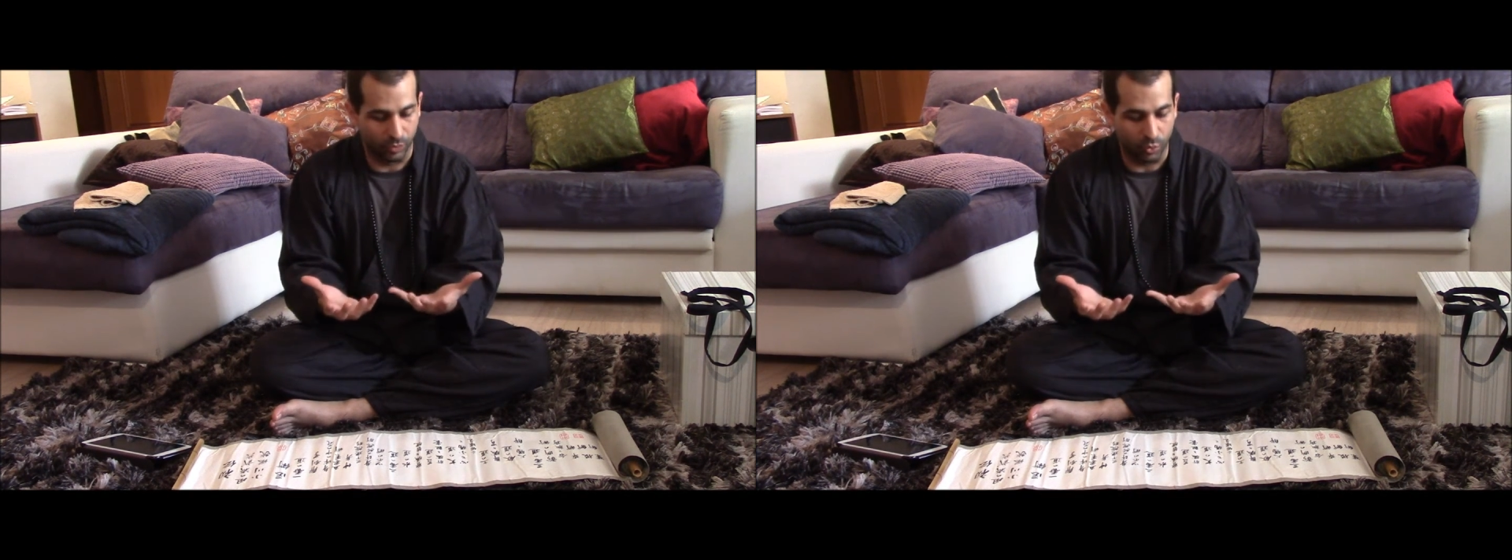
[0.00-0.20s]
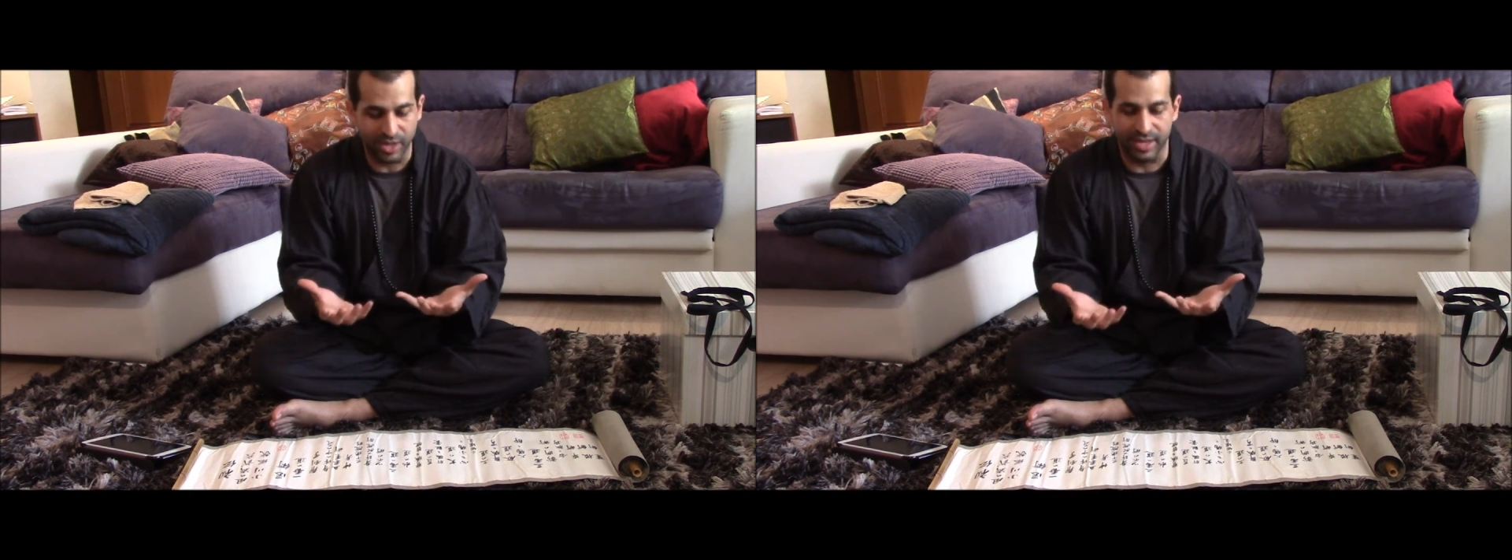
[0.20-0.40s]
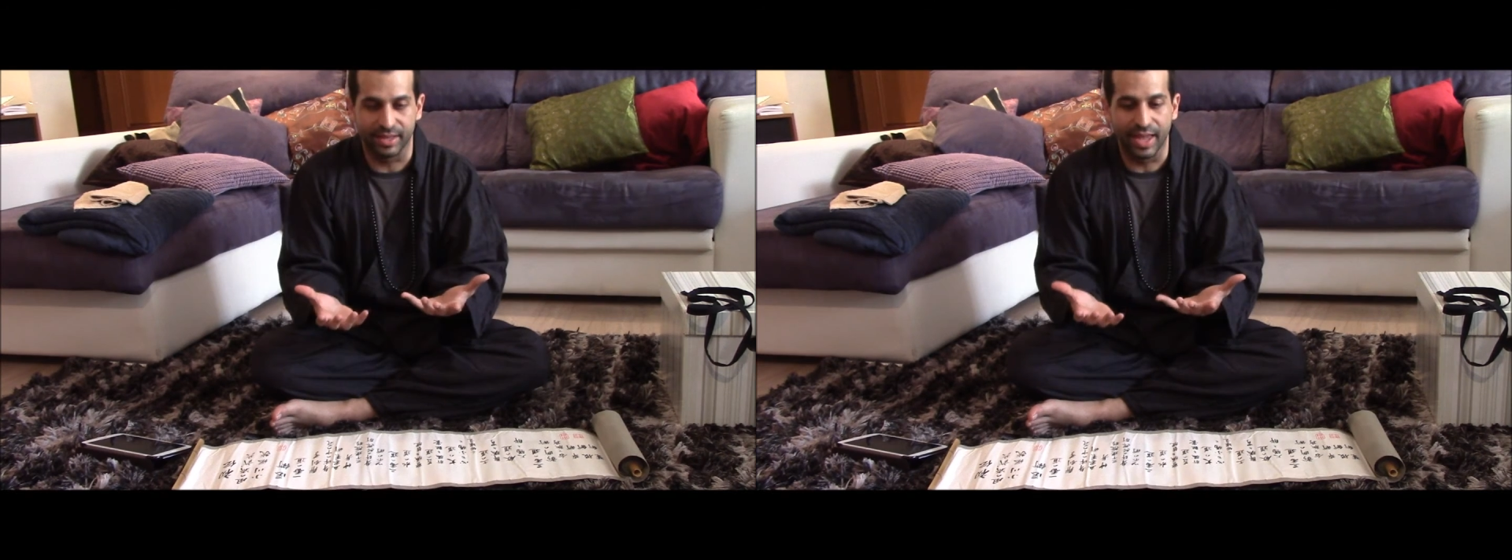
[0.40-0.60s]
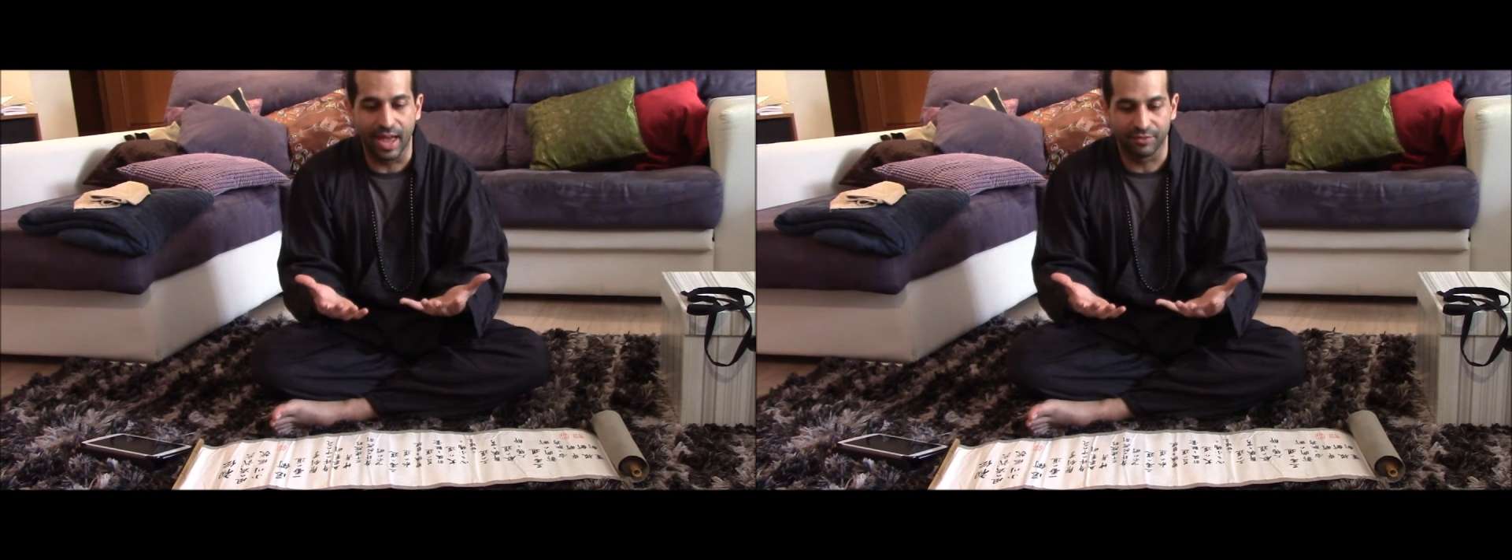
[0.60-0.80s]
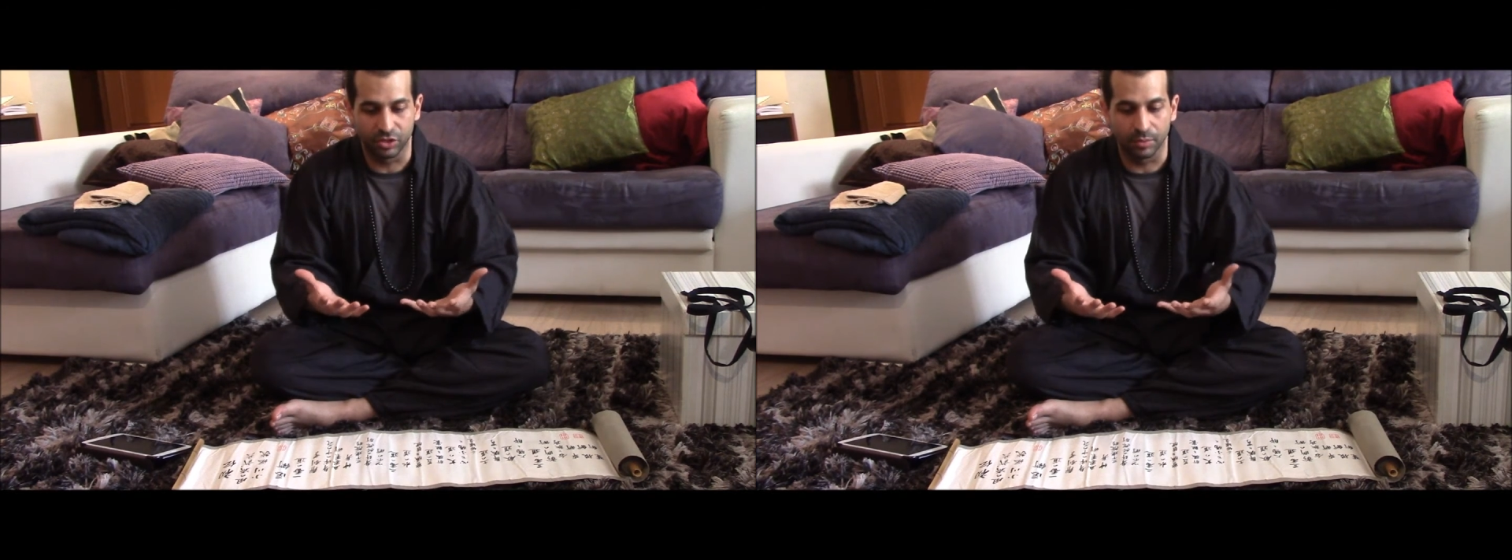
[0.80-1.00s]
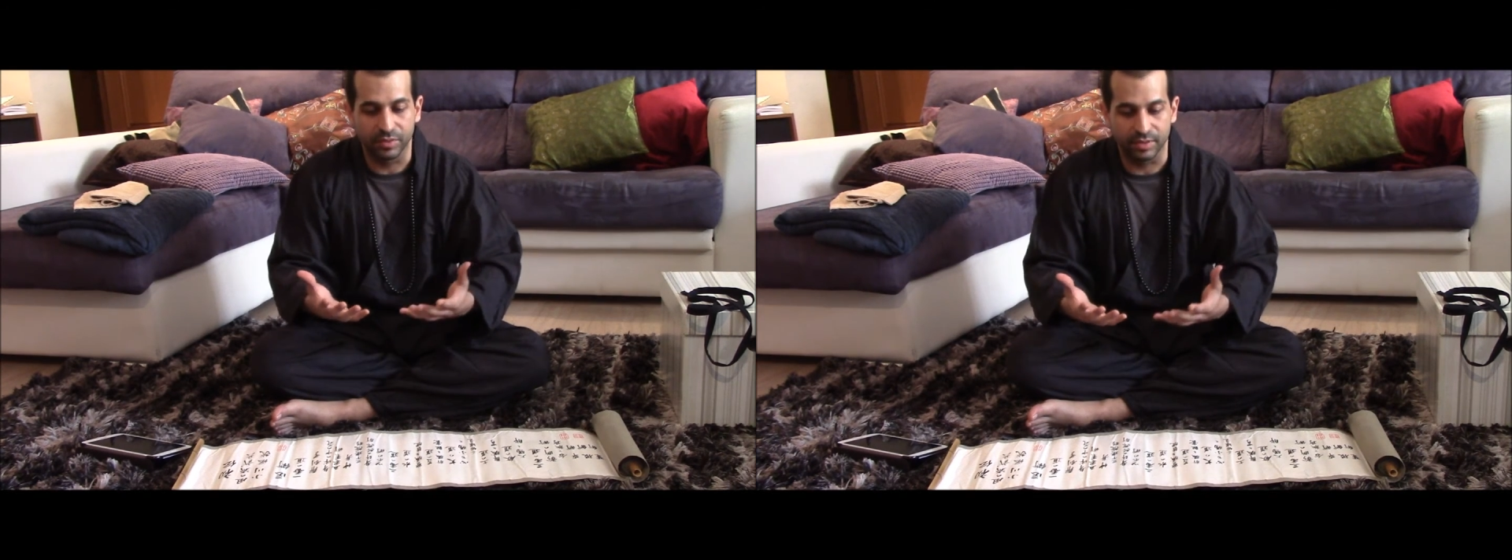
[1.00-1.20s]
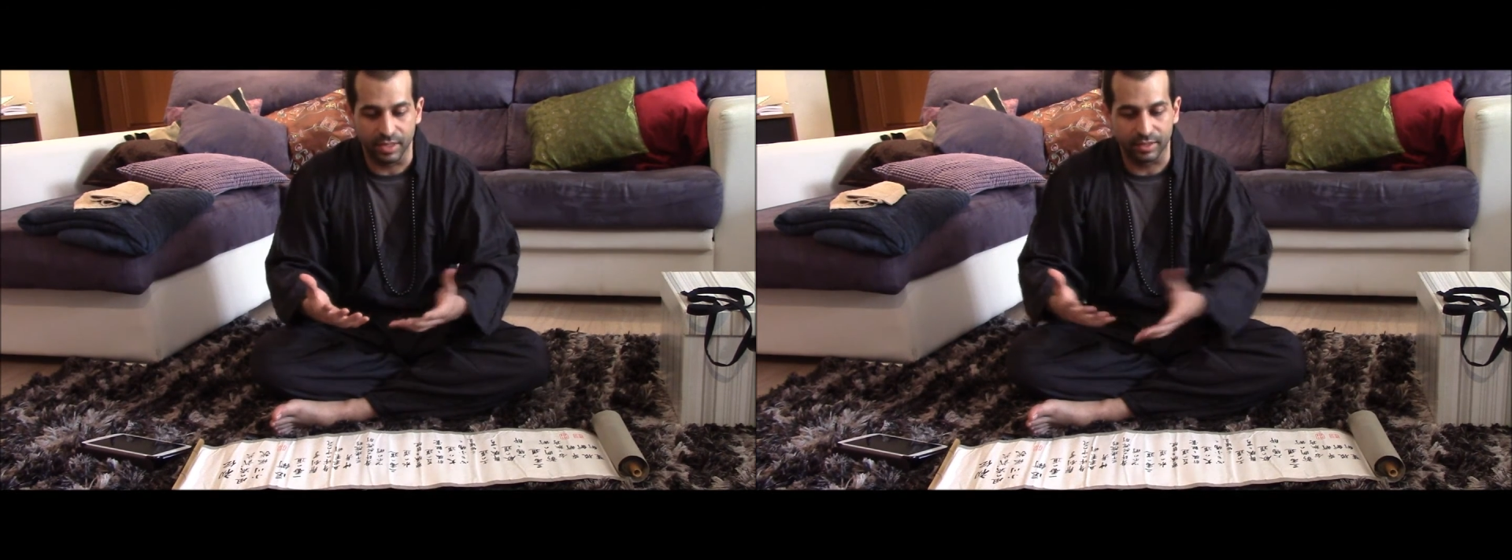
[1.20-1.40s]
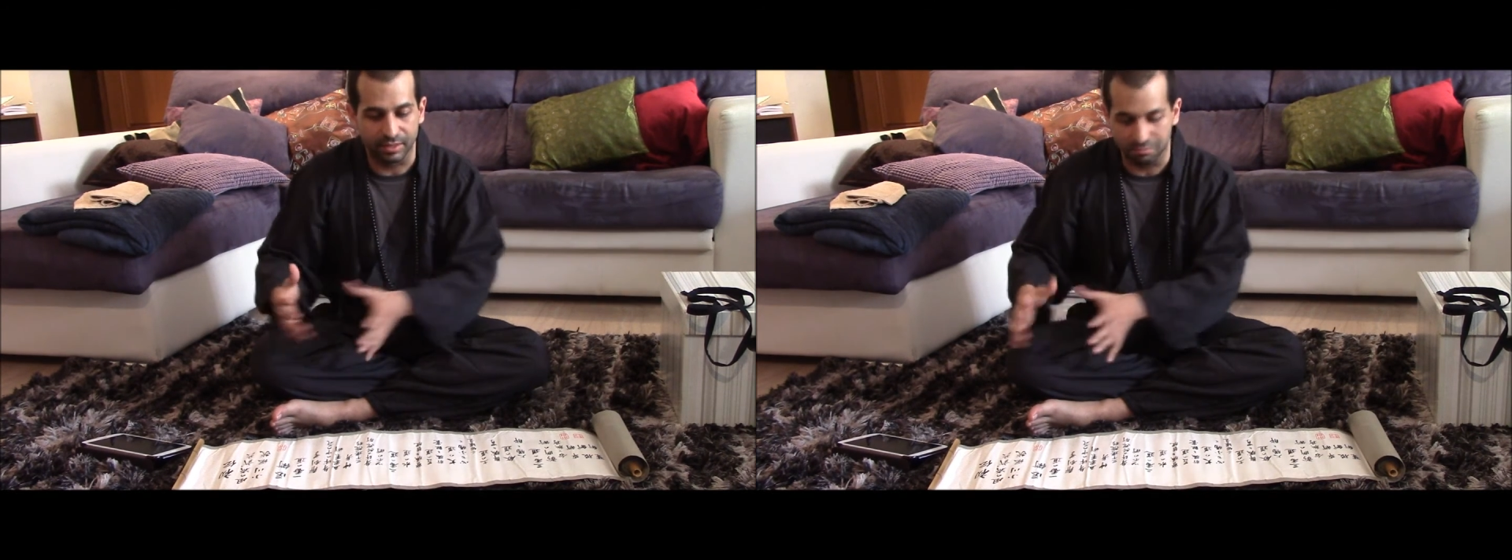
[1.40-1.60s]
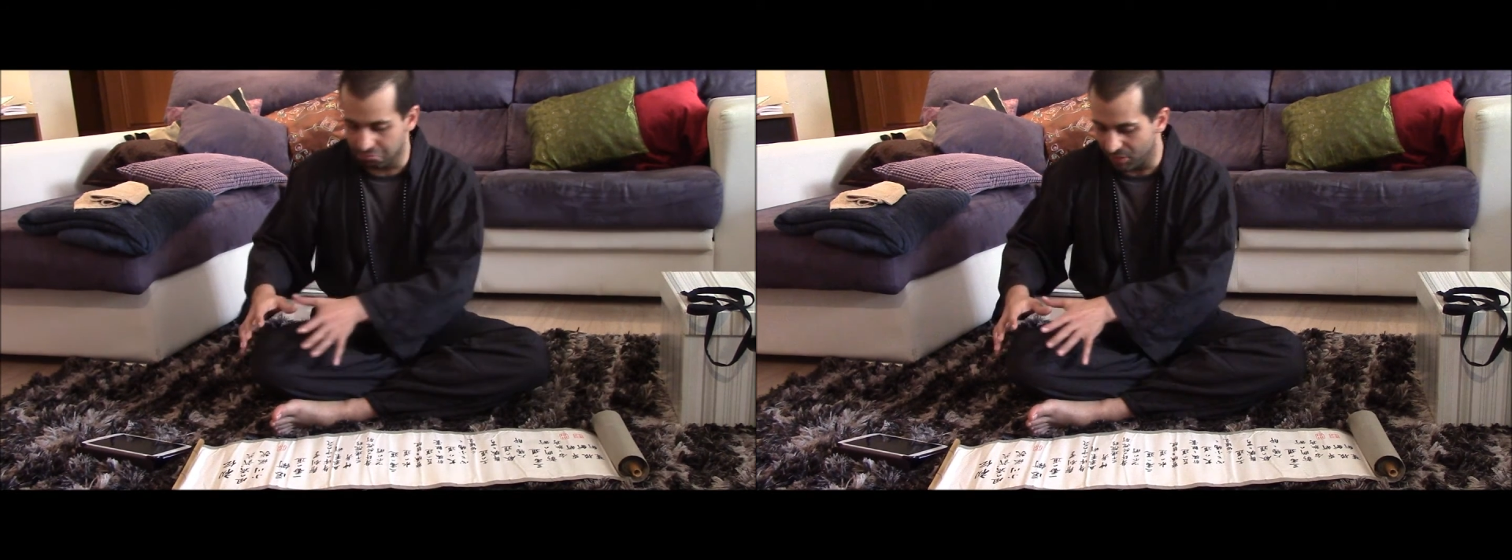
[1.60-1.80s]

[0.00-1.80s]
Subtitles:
we can have something